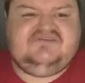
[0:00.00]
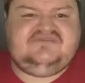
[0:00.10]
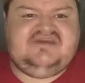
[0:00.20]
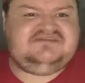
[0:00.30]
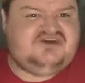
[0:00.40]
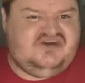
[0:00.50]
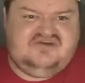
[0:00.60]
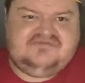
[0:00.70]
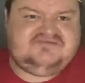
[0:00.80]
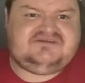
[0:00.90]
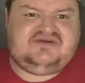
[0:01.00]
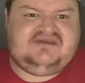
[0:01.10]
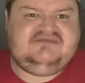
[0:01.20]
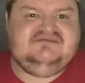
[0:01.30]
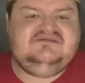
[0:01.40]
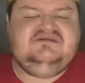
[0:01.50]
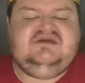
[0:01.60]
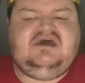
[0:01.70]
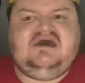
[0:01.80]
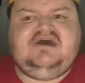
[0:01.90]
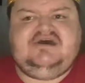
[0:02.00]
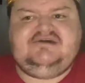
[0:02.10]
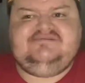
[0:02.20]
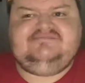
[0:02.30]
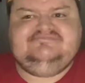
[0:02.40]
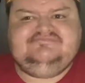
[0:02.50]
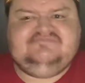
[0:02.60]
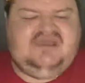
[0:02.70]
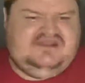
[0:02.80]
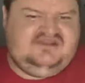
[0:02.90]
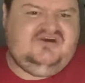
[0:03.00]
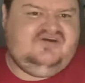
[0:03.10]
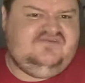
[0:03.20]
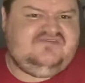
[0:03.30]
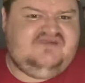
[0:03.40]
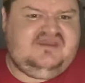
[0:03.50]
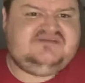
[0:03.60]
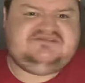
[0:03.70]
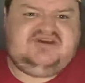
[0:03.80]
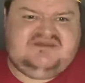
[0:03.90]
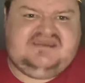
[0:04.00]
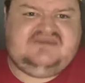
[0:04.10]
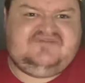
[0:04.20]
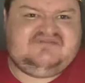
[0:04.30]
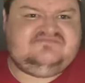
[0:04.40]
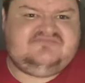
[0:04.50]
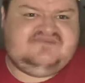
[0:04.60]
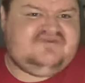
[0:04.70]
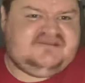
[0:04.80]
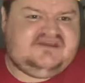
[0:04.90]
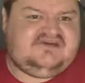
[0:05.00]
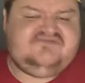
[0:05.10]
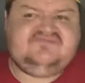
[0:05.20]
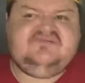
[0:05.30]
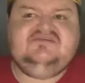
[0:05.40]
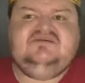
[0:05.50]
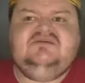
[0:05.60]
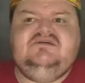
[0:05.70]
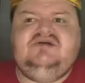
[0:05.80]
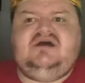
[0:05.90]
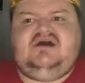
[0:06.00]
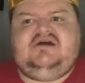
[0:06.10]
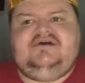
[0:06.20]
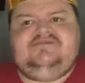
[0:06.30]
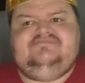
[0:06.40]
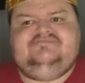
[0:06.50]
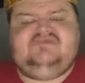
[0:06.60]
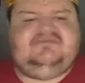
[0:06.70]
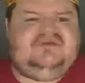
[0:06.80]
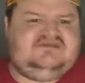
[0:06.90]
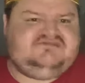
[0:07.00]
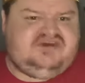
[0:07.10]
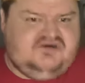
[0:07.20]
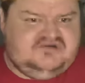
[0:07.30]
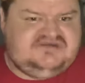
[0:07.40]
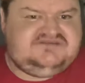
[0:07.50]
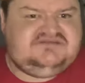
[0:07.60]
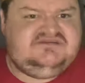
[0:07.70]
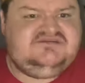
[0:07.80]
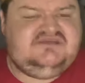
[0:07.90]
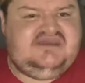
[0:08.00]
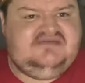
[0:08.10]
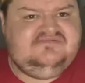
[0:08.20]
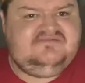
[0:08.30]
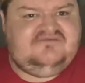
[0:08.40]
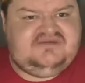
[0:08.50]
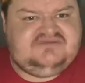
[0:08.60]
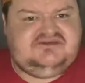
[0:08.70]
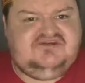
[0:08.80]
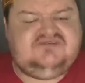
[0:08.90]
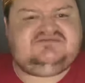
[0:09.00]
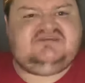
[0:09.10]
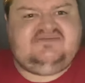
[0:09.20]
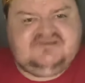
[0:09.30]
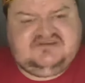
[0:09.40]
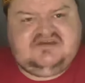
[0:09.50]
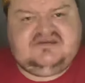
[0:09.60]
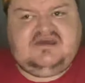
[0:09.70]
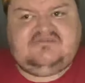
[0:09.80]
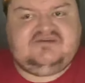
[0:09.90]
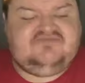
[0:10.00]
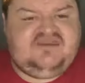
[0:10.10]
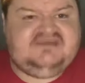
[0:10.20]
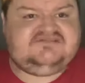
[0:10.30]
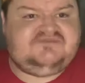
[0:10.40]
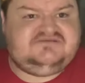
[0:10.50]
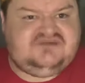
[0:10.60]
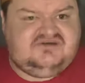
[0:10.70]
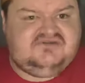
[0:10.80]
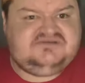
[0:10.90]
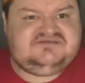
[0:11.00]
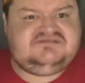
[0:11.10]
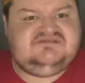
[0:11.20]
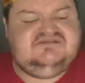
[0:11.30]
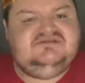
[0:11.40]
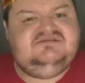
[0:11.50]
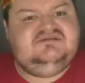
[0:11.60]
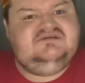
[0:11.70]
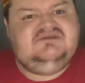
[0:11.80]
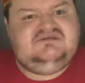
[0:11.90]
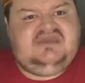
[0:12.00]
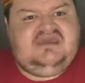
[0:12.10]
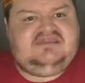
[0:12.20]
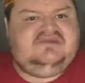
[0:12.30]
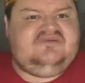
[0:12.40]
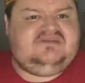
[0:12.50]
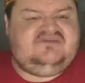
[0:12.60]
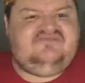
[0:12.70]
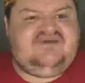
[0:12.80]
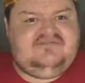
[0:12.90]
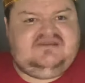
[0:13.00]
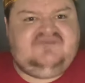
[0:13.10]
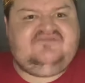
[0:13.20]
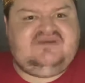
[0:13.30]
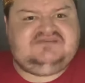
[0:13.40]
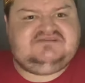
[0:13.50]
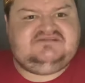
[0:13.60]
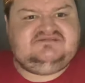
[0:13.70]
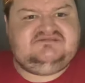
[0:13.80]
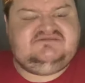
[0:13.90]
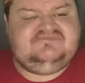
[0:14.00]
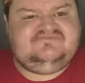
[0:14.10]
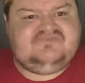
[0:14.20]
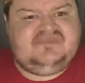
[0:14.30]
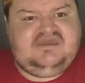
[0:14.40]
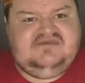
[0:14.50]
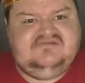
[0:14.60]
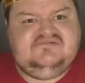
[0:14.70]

there. It's a horrible site. And a lot of creators are leaving. They've had enough. They're being doxxed. Yeah, I've been doxxed. Another couple of creators have been doxxed. Yeah, they've had their families threatened. Yeah,